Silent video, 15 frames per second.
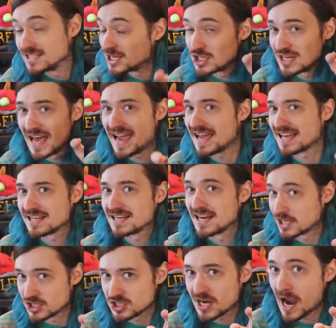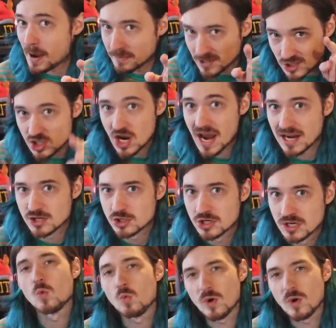Today, it's time to change.